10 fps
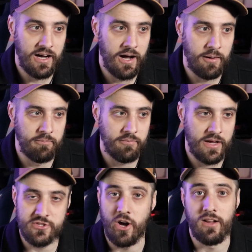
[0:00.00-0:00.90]

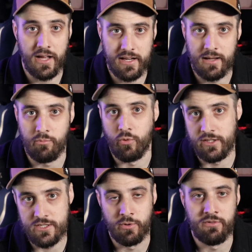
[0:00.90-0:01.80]
it's all on him when
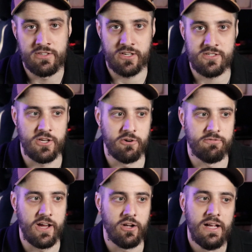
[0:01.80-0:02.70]
these movies succeed or
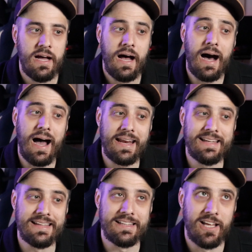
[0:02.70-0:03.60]
fail. I
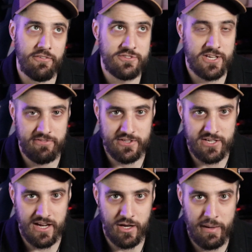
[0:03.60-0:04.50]
didn't love Seven
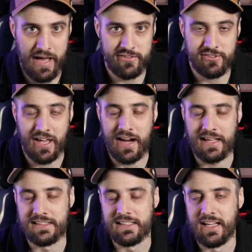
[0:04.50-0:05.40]
Psychopaths, and I
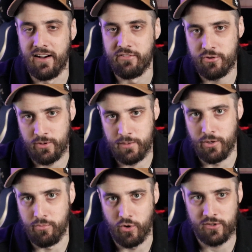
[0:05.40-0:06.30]
loved Three
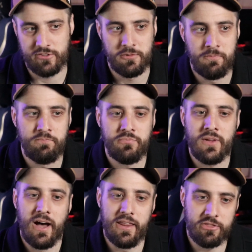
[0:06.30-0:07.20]
Billboards.
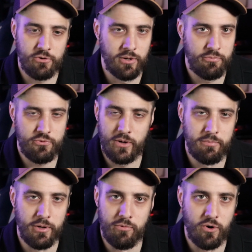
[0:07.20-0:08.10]
I think Three
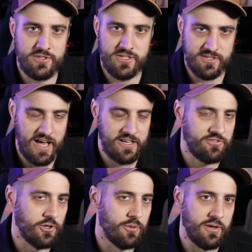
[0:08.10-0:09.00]
Billboards, his last
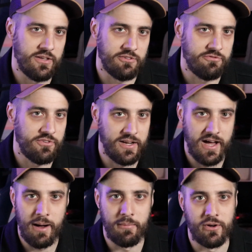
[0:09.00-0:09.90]
film, is a
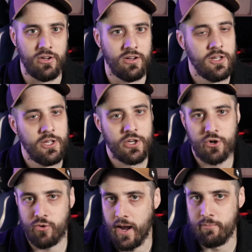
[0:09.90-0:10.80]
phenomenal
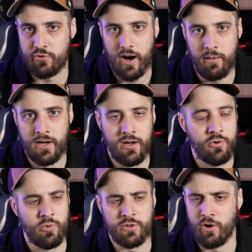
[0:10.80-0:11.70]
crime drama
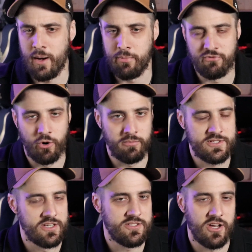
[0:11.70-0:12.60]
with great
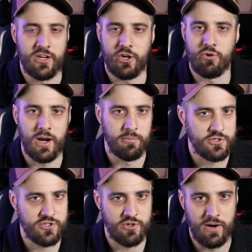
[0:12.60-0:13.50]
performances, an incredible
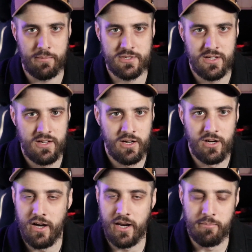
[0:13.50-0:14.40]
script,
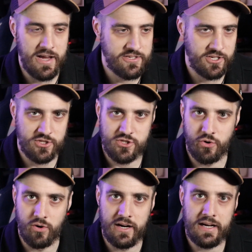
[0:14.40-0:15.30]
an amazing
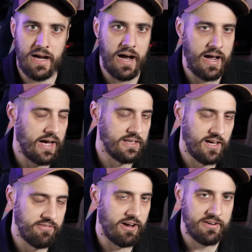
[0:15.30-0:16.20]
story. I
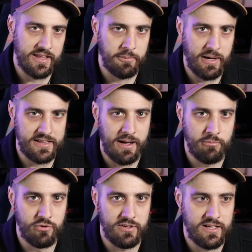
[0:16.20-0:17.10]
love everything about that
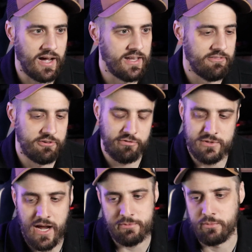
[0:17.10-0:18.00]
movie. I love it from
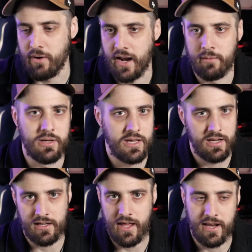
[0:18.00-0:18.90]
top to bottom,
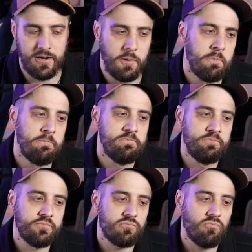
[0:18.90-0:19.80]
beginning to end.
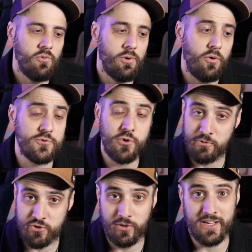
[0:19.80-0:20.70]
So I
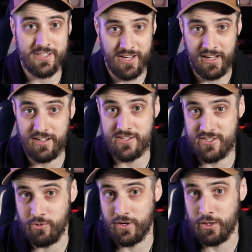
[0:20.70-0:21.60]
was really excited to
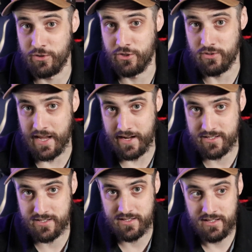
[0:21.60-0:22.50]
see what he would do next.